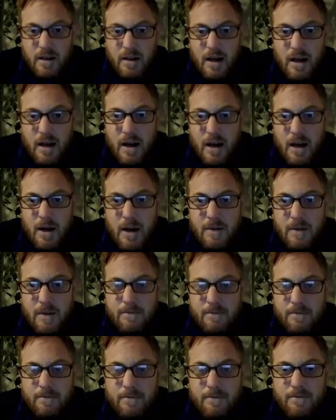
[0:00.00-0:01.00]

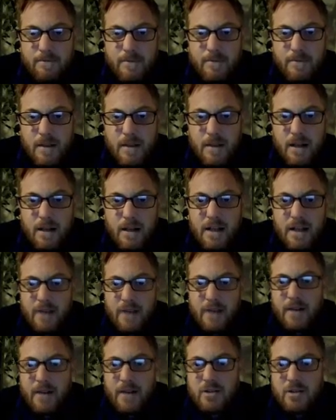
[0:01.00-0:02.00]
and have
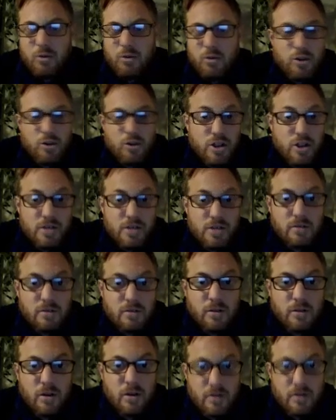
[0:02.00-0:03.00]
that sort of chiseled
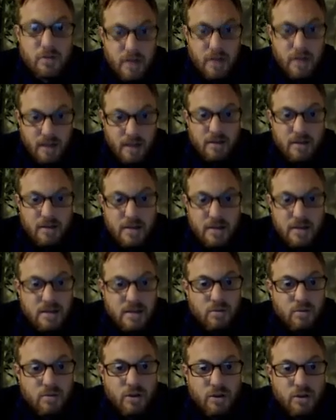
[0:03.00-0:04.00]
look, then this
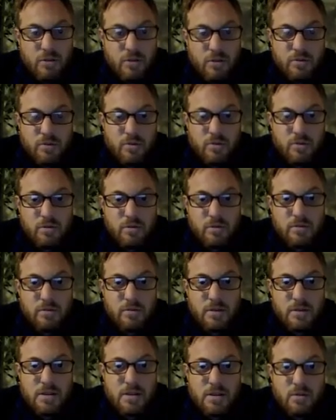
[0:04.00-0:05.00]
is what you would run.
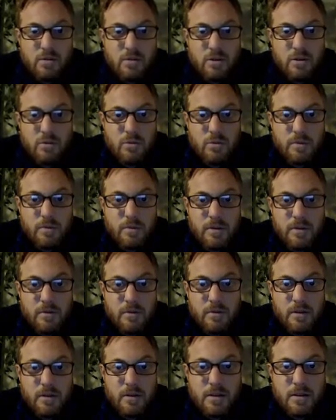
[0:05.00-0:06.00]
This is what you would be
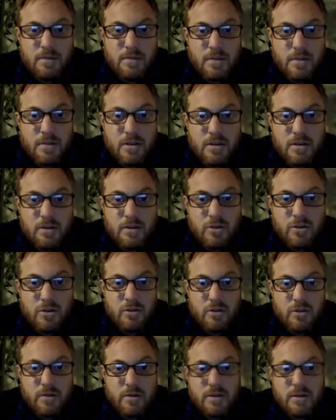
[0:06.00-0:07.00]
doing, is muscular
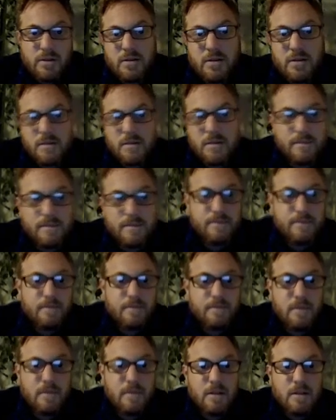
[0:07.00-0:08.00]
endurance.
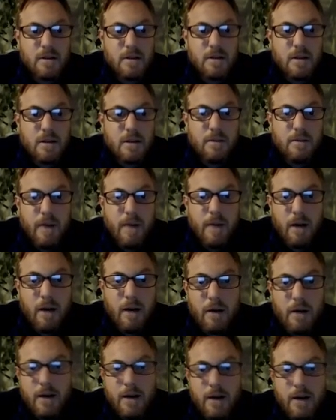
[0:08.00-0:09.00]

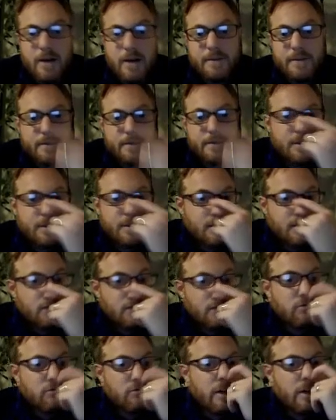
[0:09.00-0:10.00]
Power.
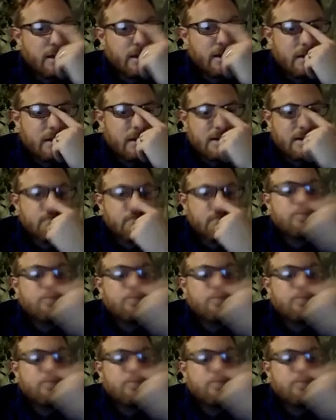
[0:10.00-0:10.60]
Right, there's